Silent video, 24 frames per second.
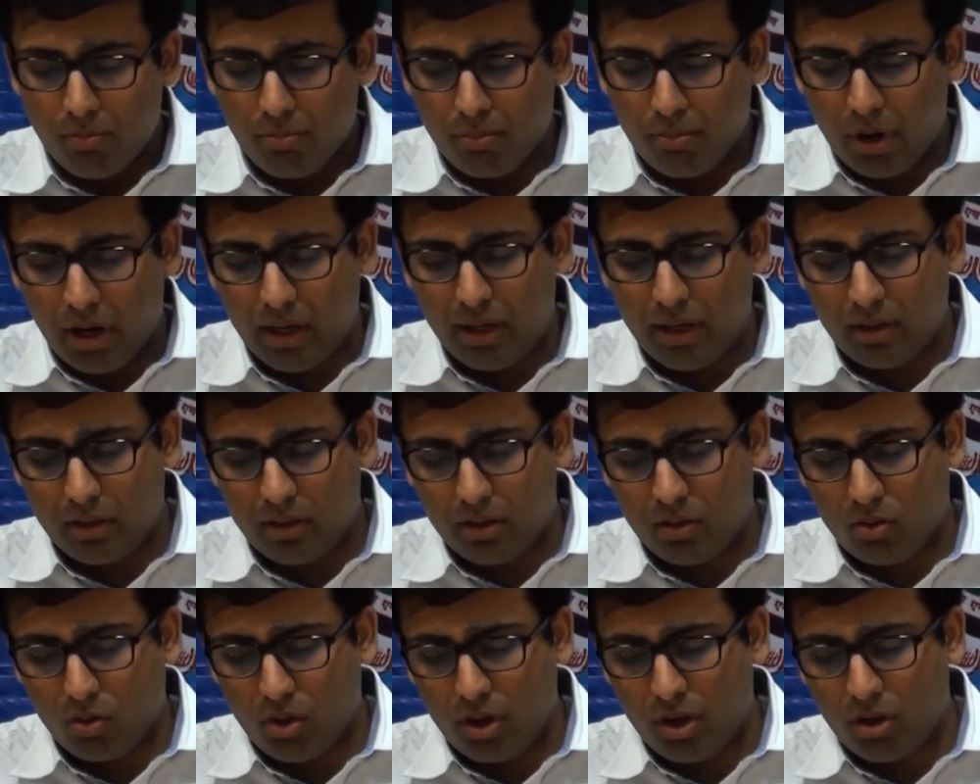but
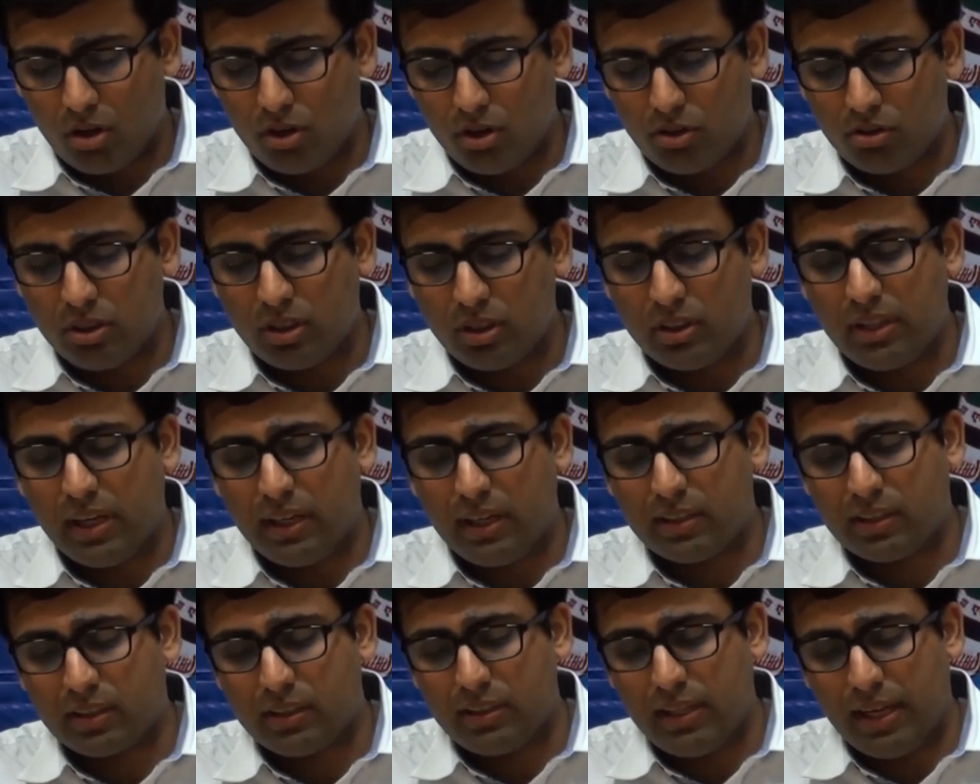going on to
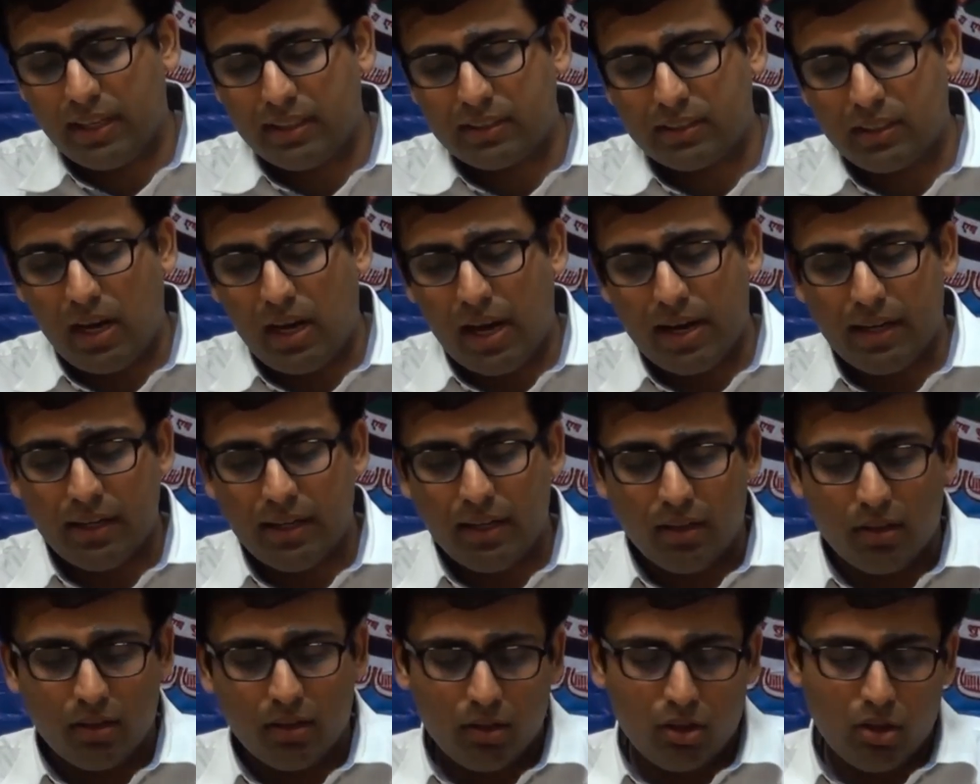the next
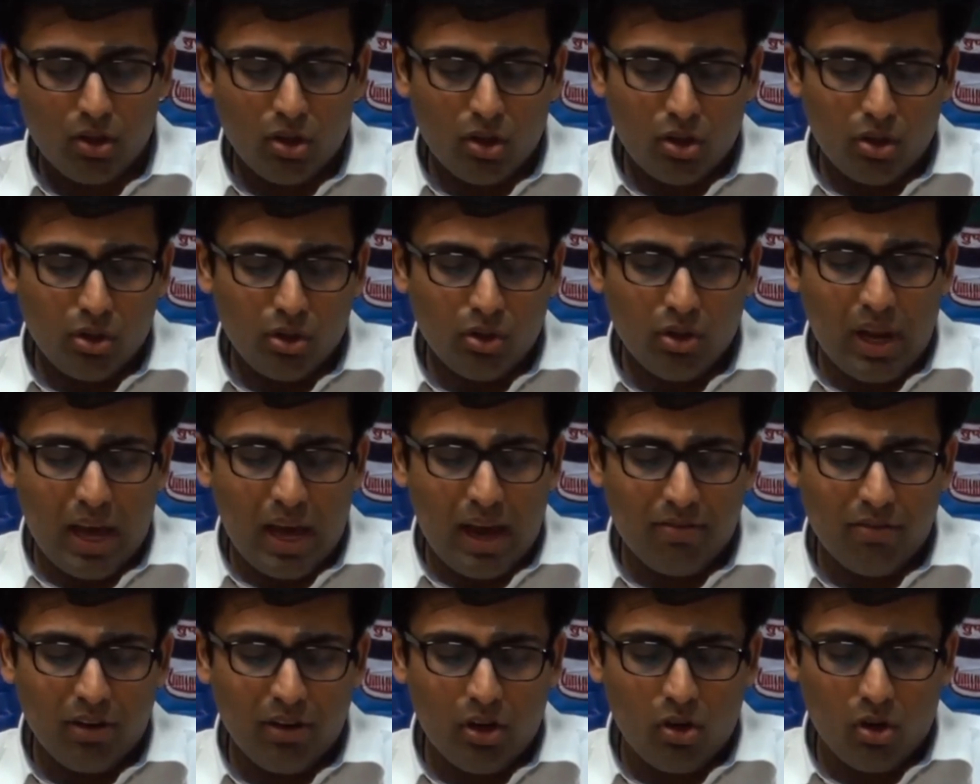slide, you will
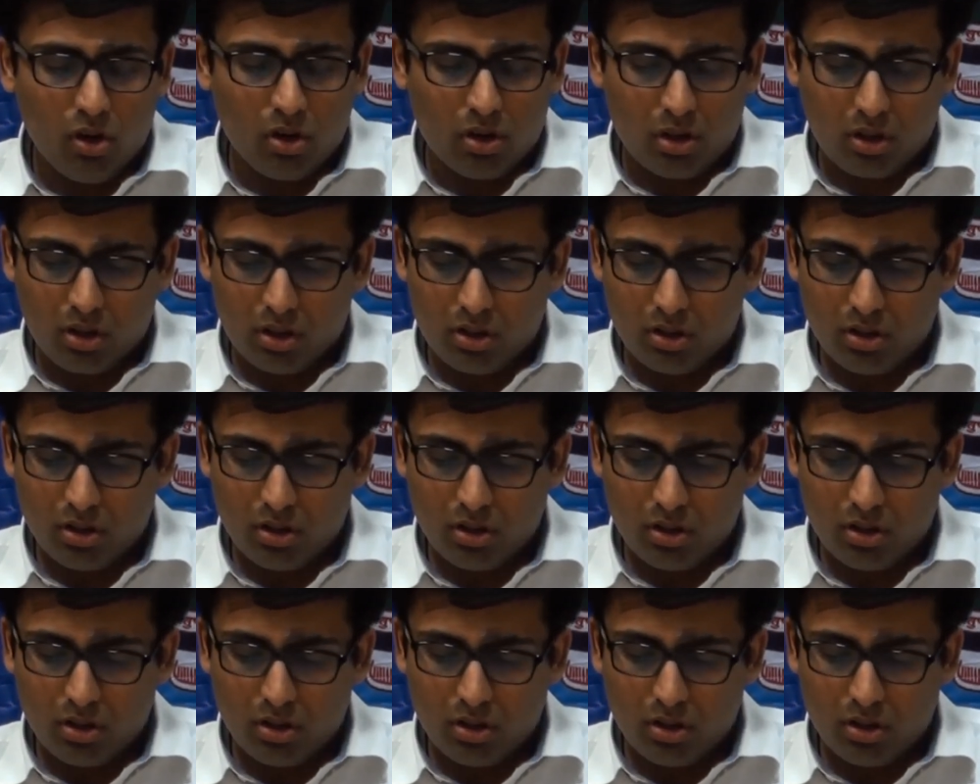have a look